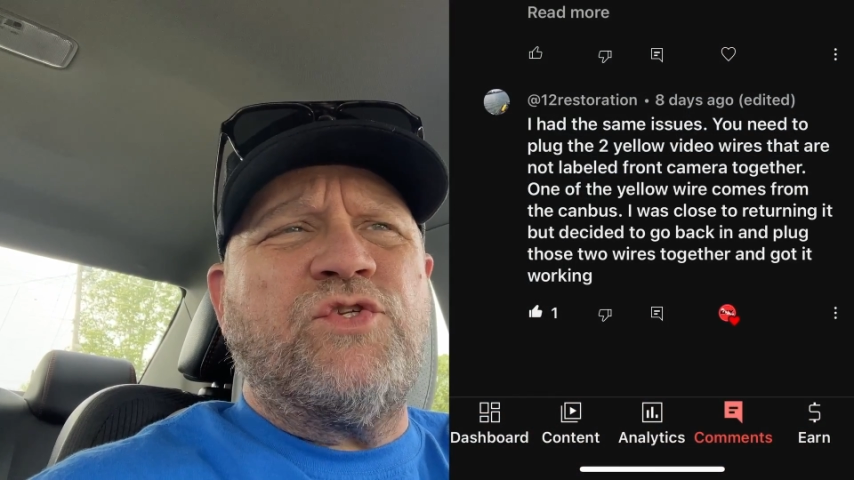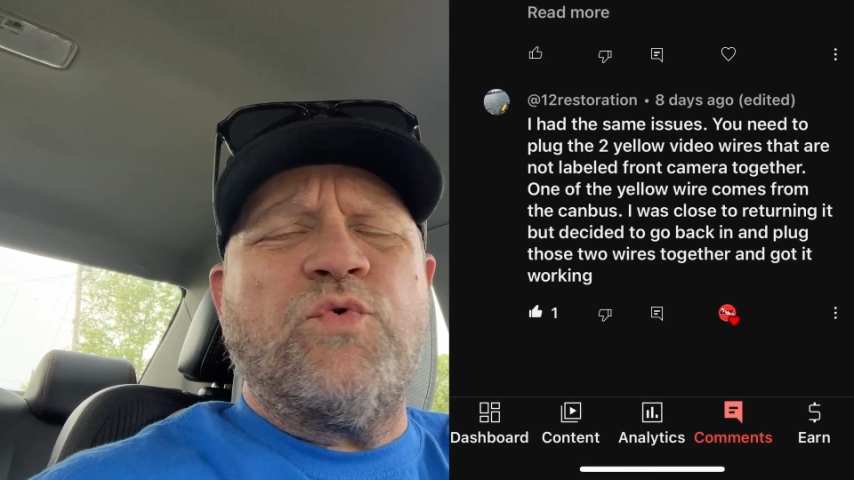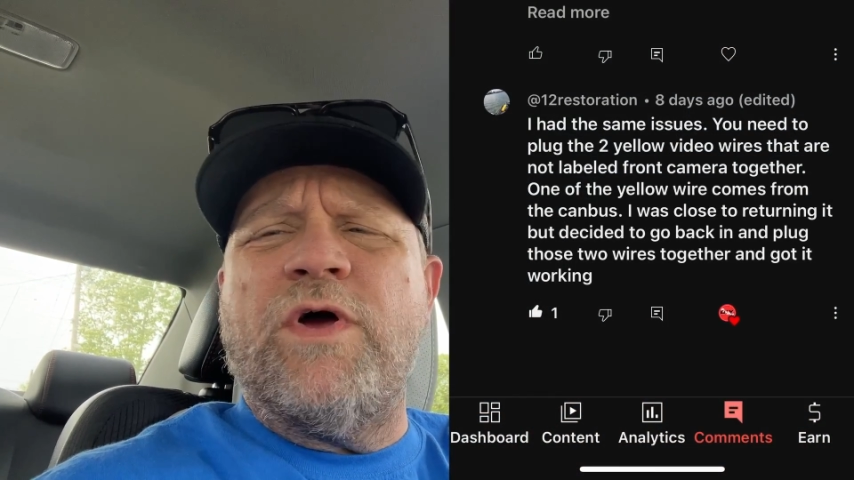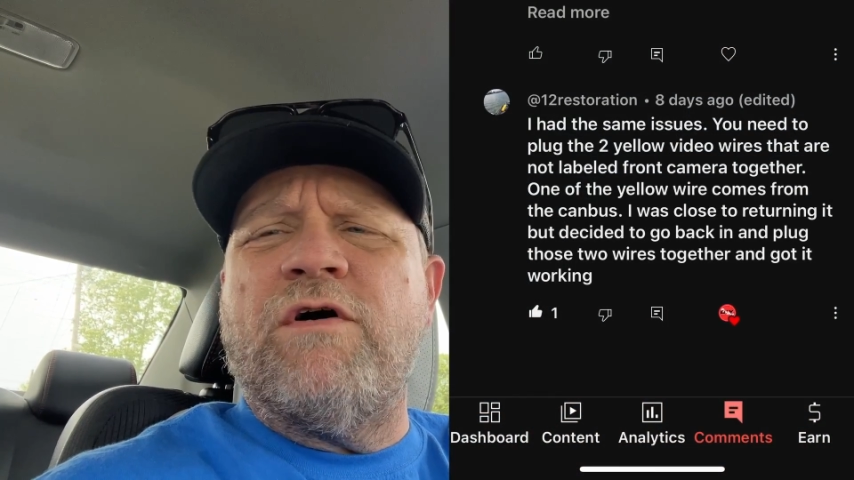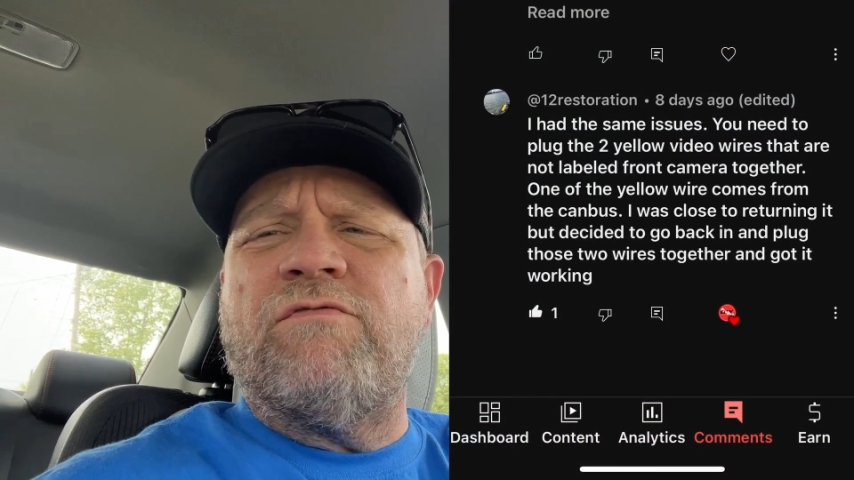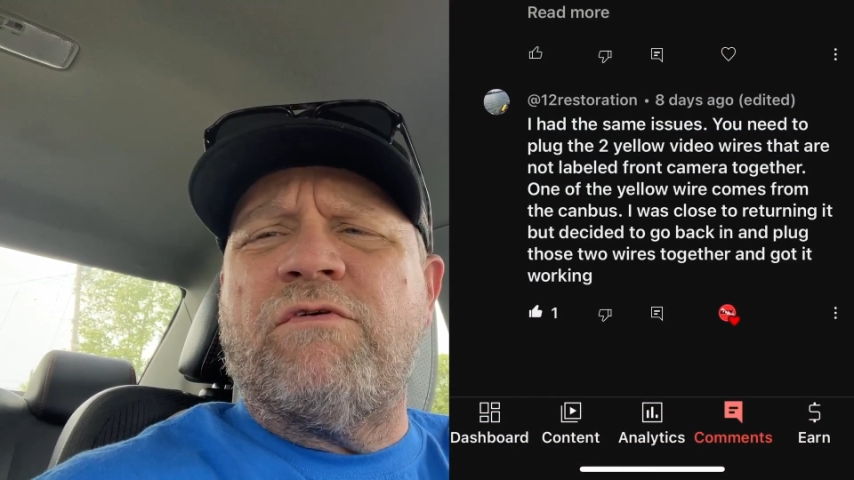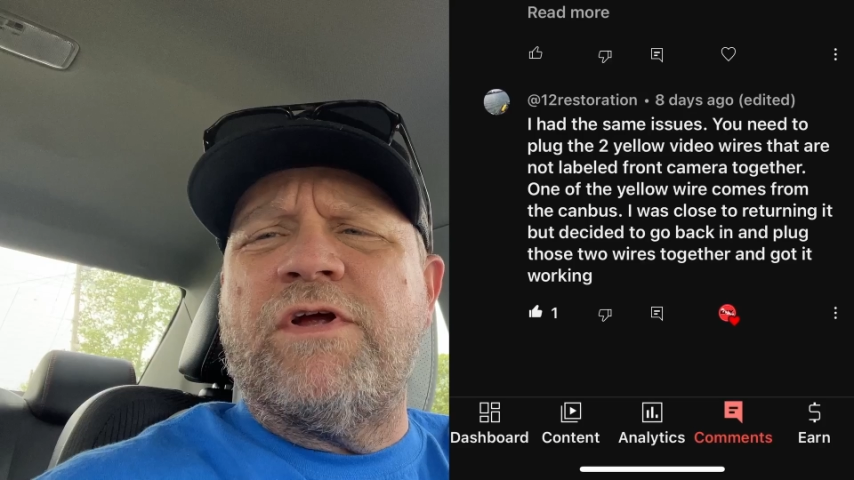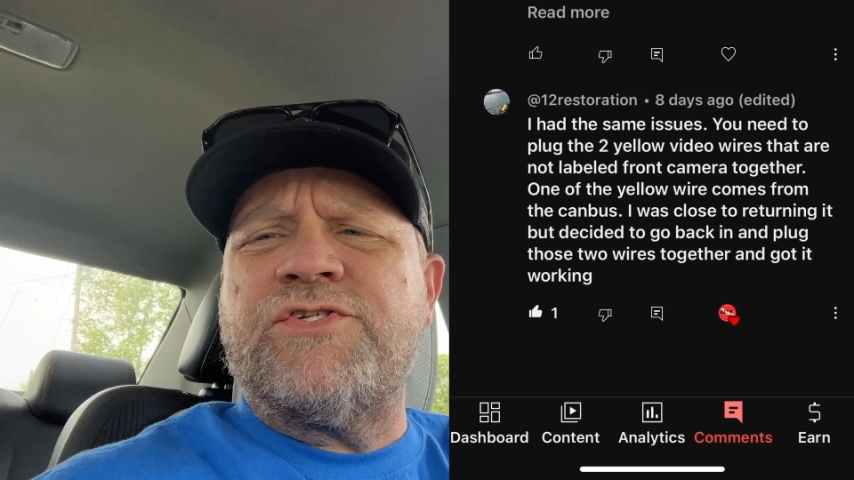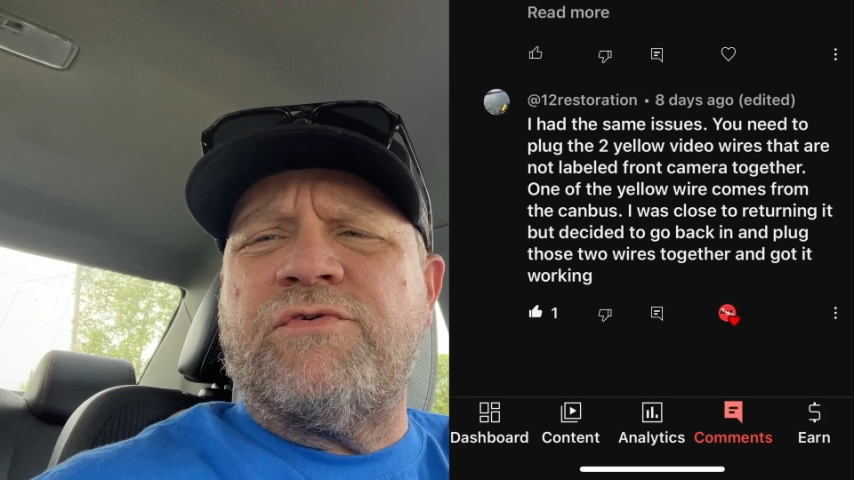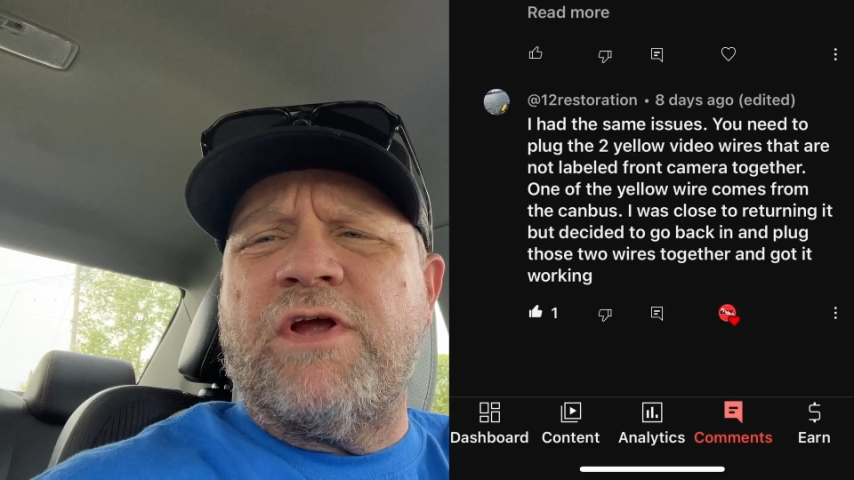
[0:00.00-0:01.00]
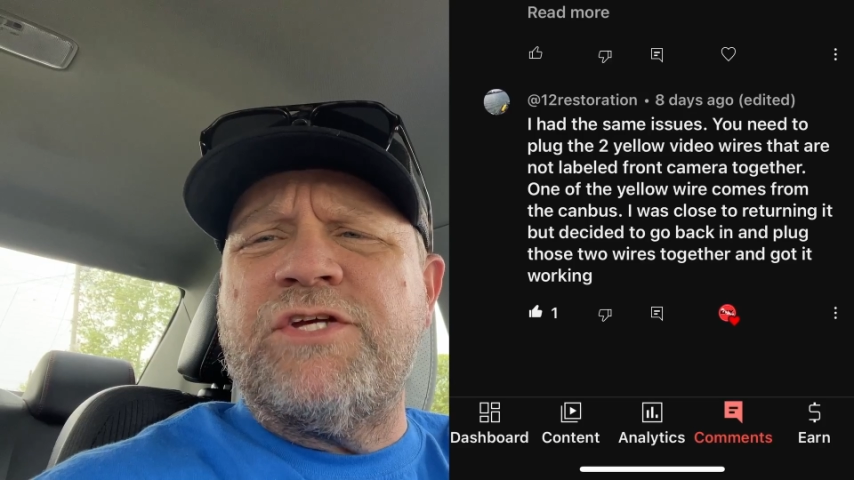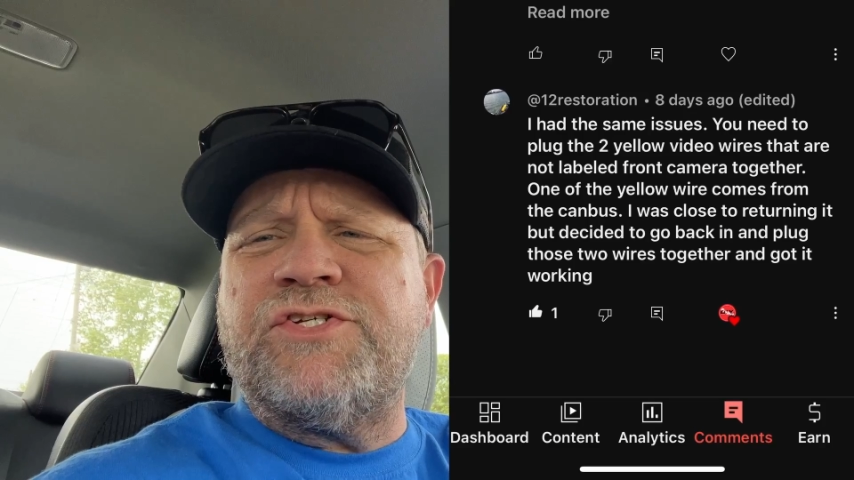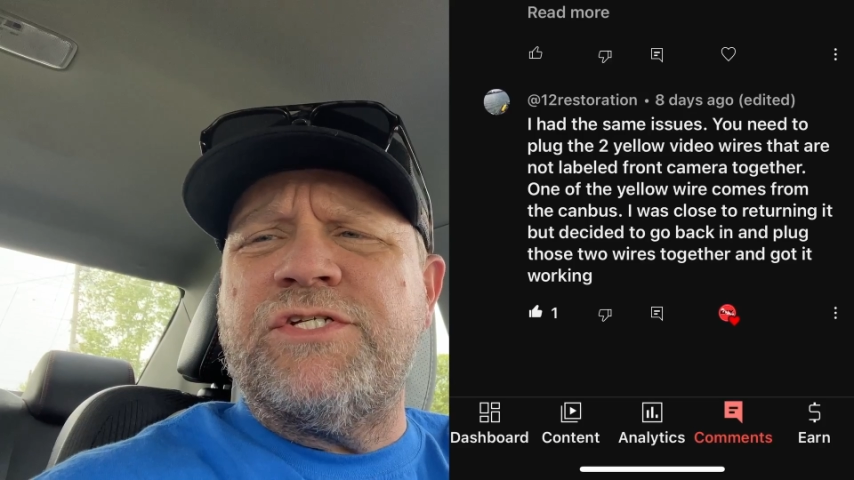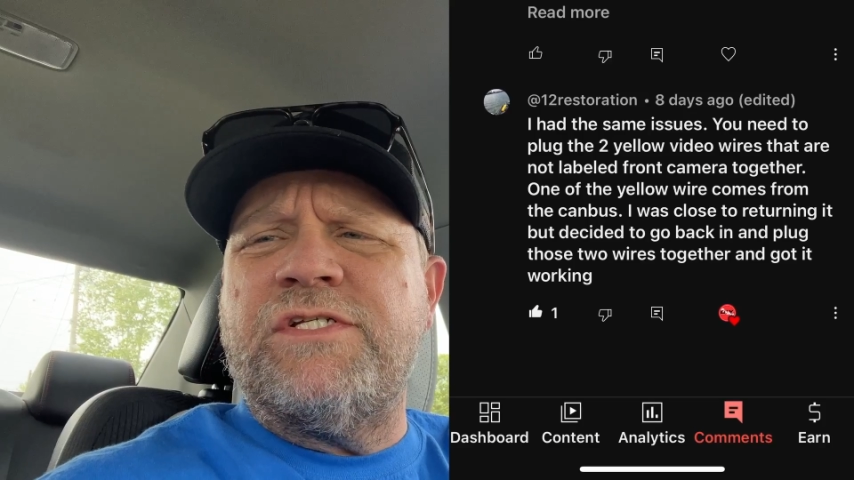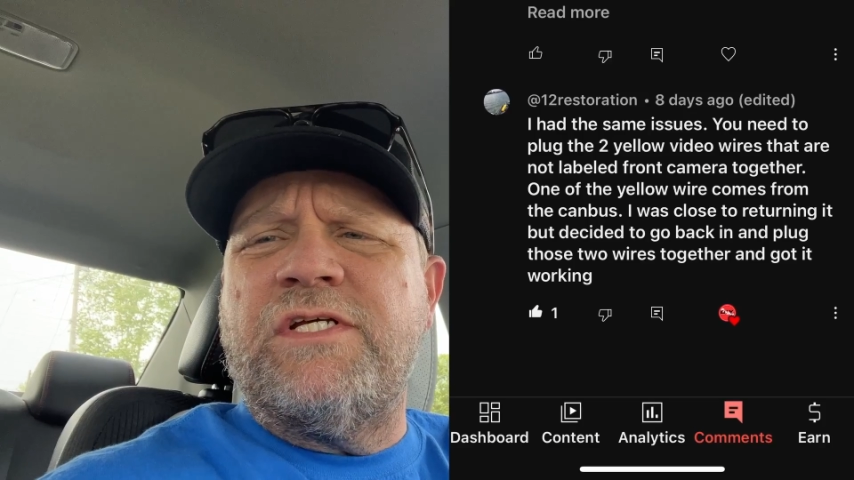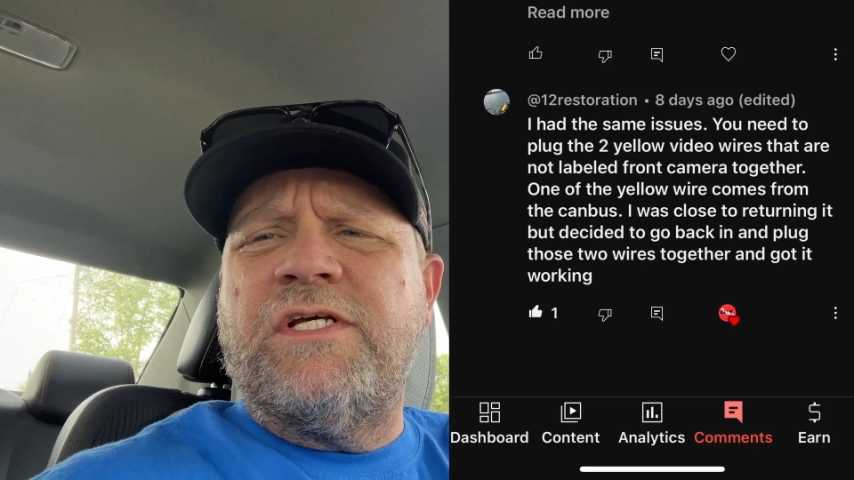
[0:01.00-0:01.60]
12 Restoration,